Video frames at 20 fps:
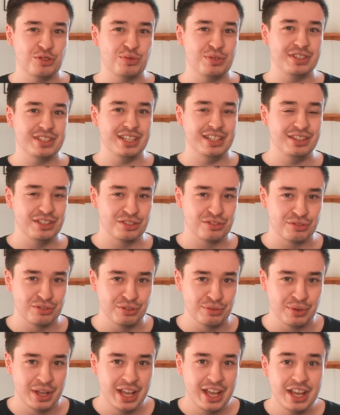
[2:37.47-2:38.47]
We said this
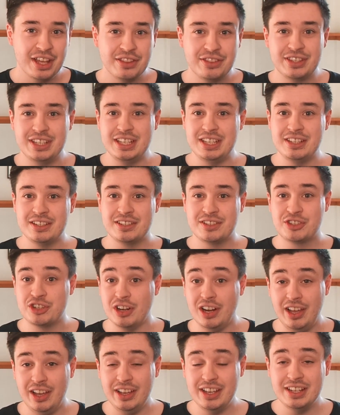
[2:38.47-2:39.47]
through these
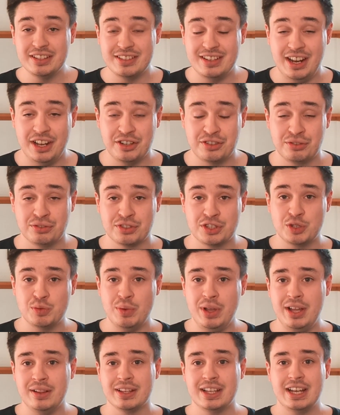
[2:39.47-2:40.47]
July internationals as
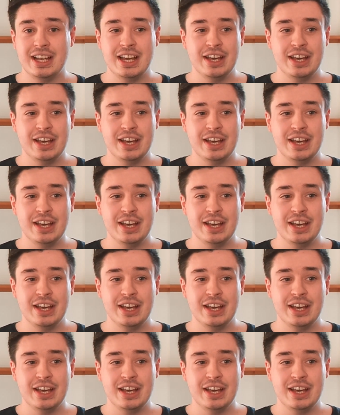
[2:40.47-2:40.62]
well,